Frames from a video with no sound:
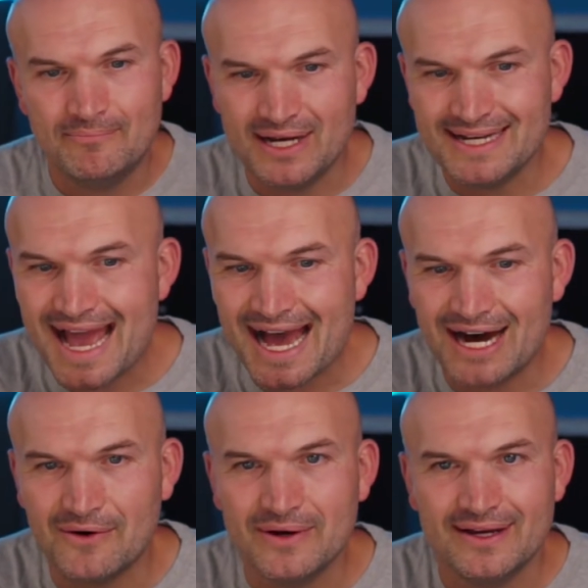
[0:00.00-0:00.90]
But
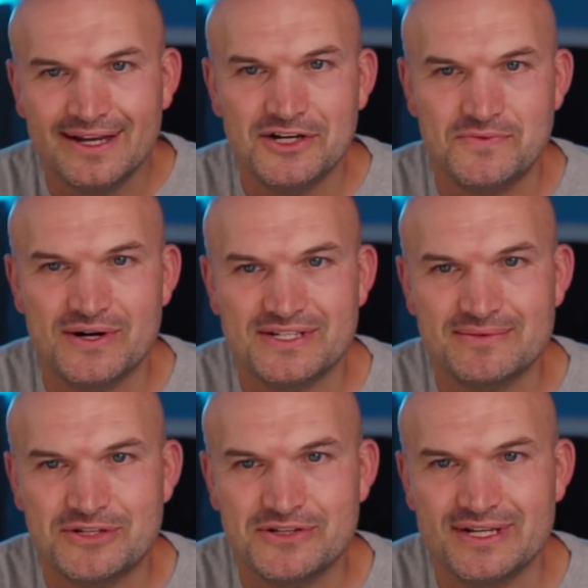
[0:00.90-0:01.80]
now here's where
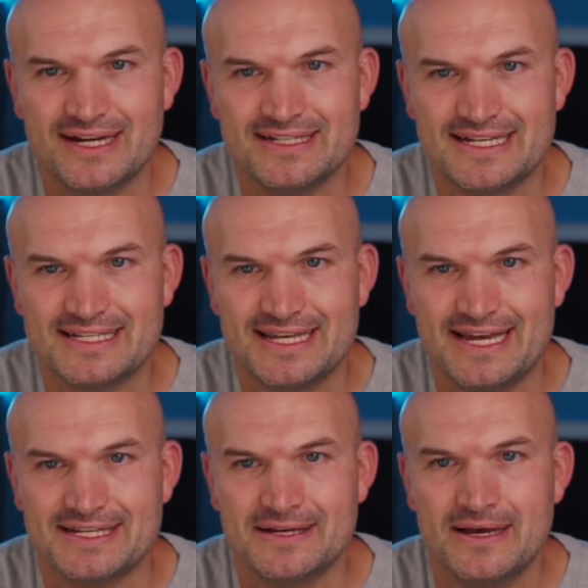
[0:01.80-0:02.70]
substitution kind of takes the
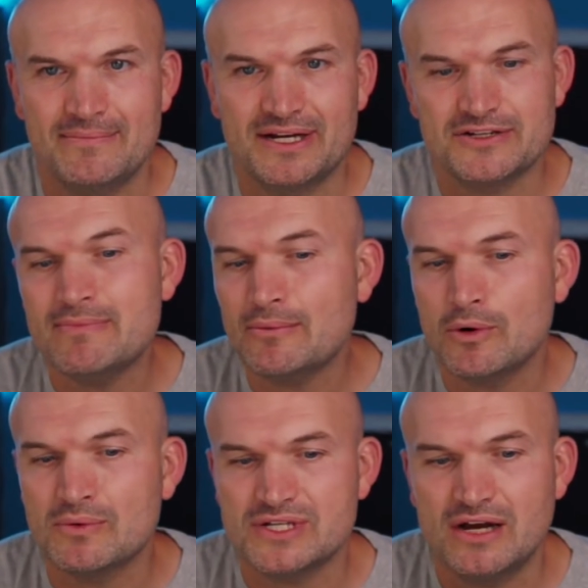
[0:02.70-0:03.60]
cake, because
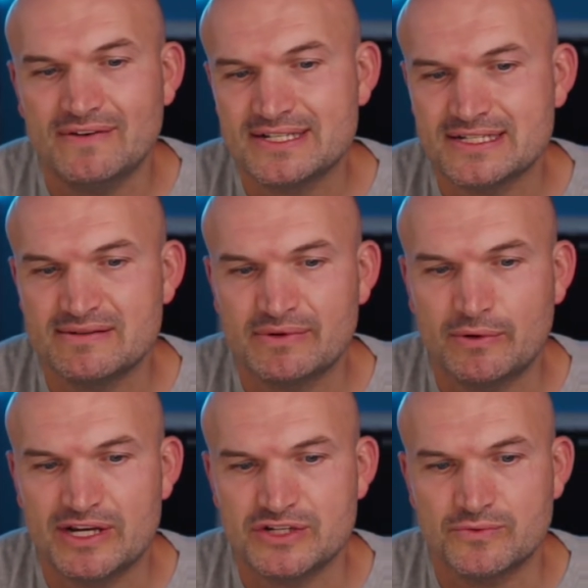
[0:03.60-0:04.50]
remember, when we're solving a system of
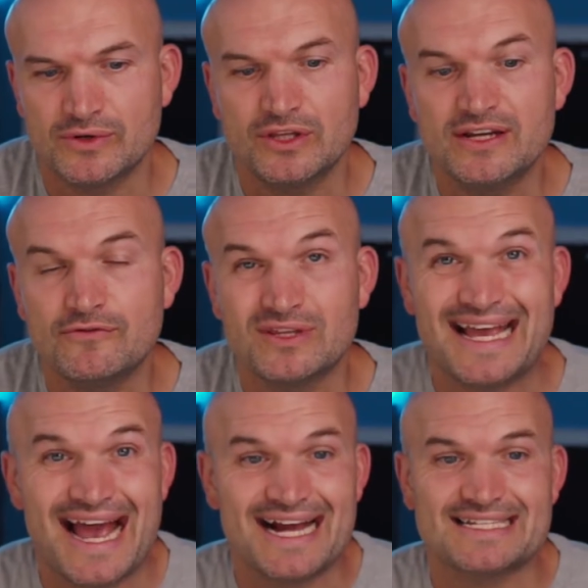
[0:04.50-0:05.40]
equations, we're looking for
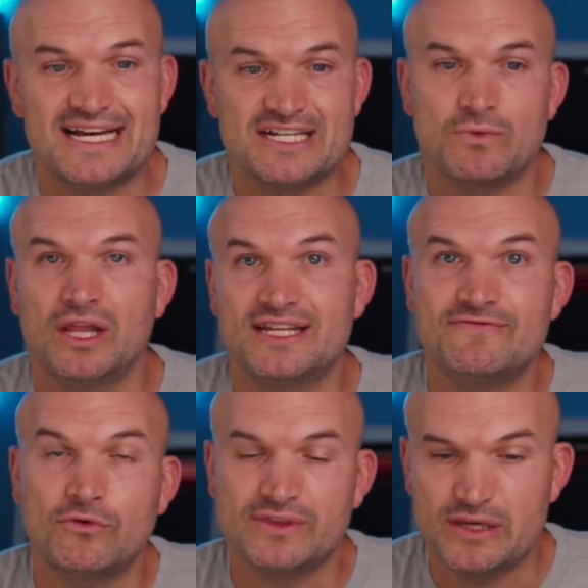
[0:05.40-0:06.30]
the x as well as
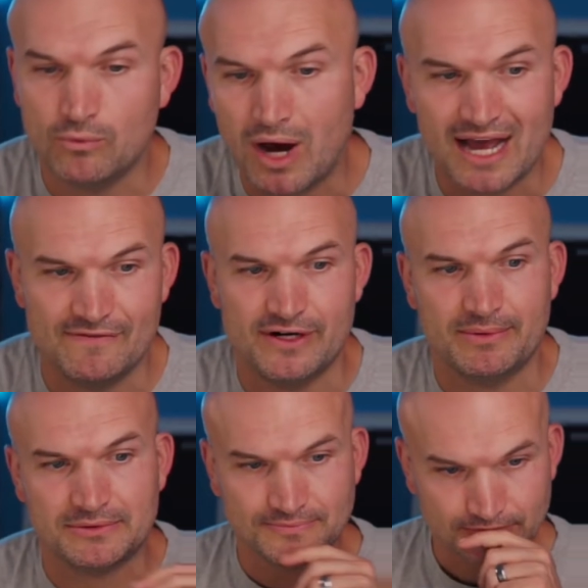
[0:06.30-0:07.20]
for the y
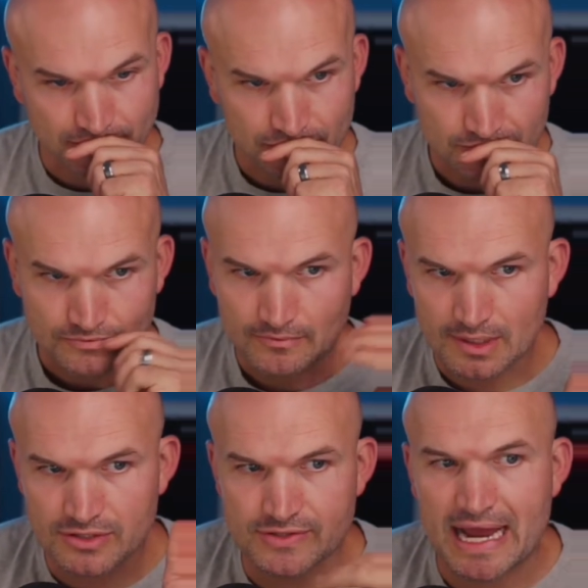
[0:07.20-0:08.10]
variable.
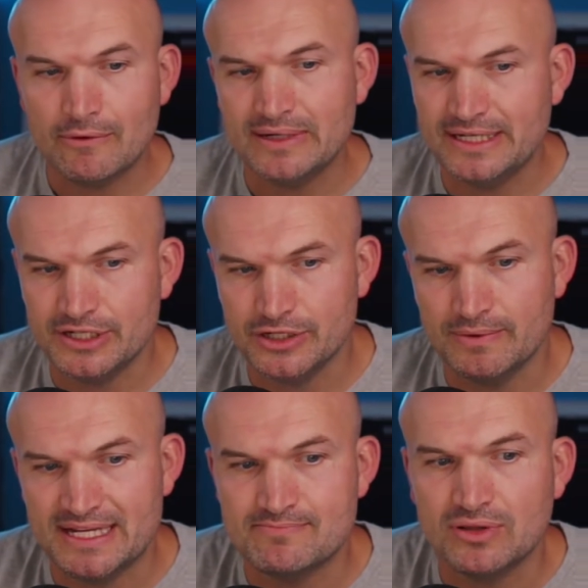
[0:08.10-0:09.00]
So now what we need to do
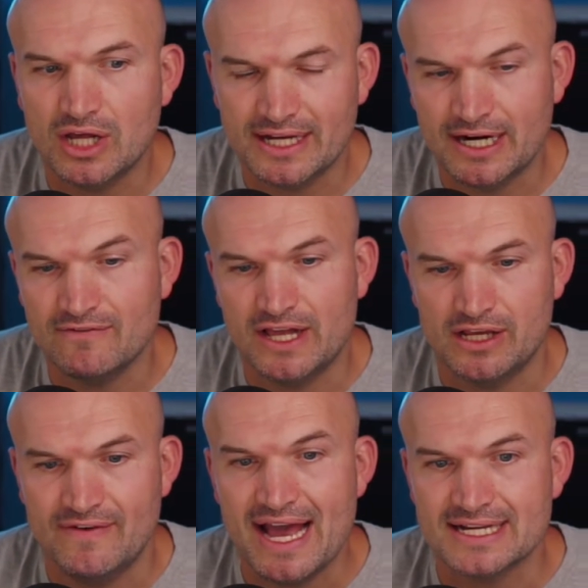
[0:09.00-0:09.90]
is plug in our
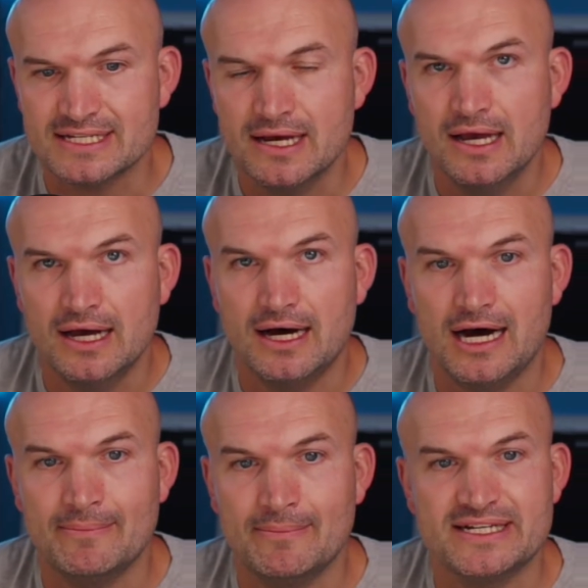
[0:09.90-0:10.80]
value of x
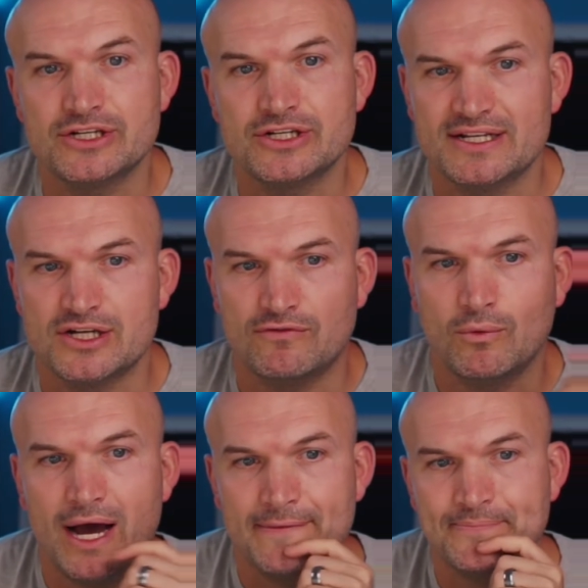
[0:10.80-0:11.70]
and to go ahead and solve
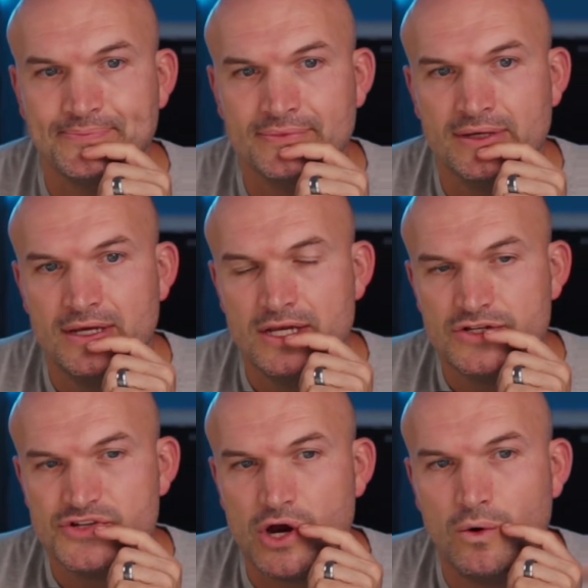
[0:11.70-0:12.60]
for y.
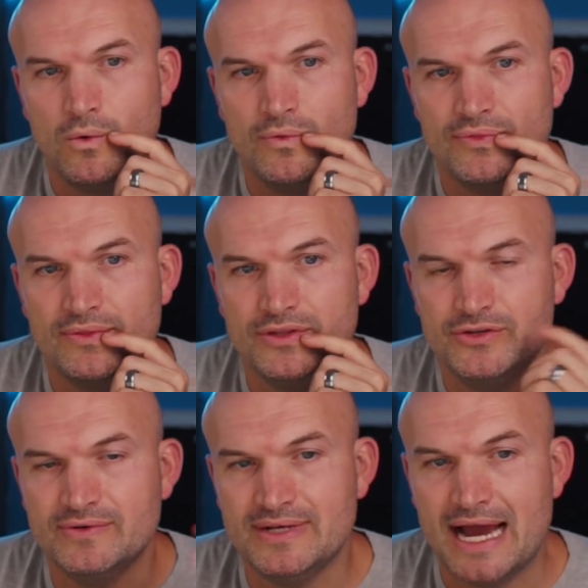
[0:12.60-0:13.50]
So
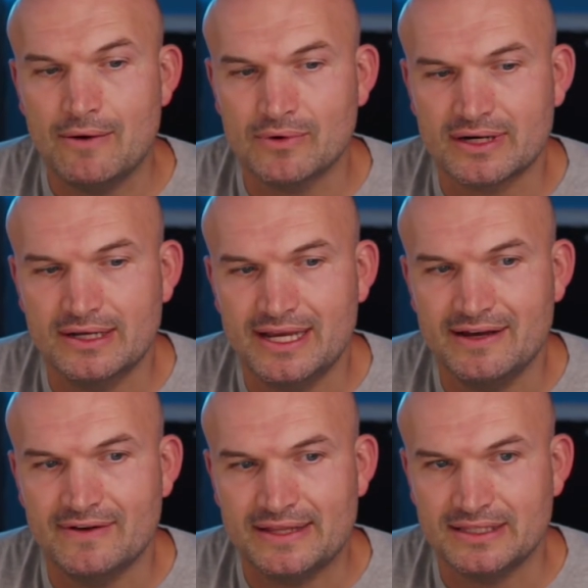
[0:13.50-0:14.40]
now we're
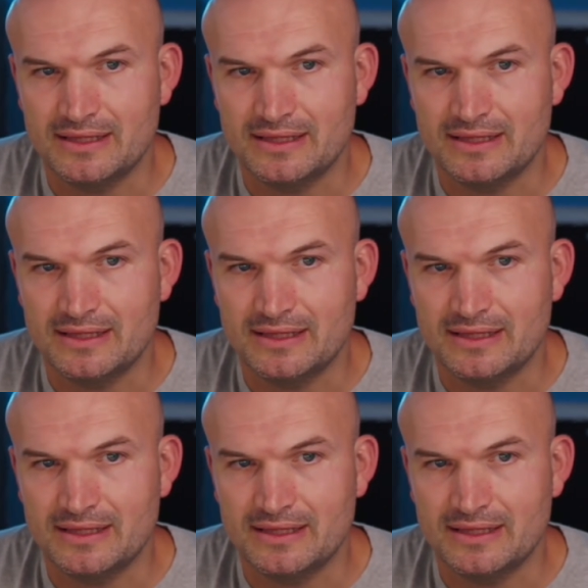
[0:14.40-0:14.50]
on the